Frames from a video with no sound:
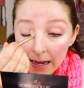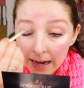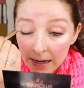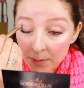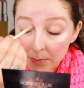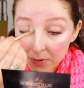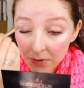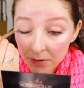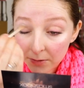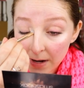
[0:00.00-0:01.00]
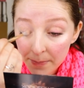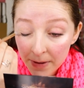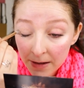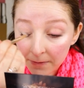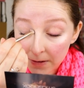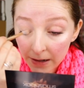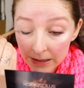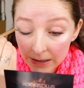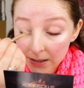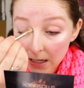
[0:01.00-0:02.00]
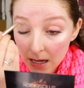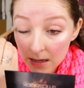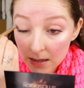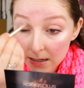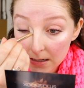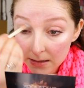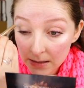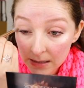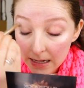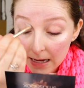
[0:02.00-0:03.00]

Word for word: and prep it for other colors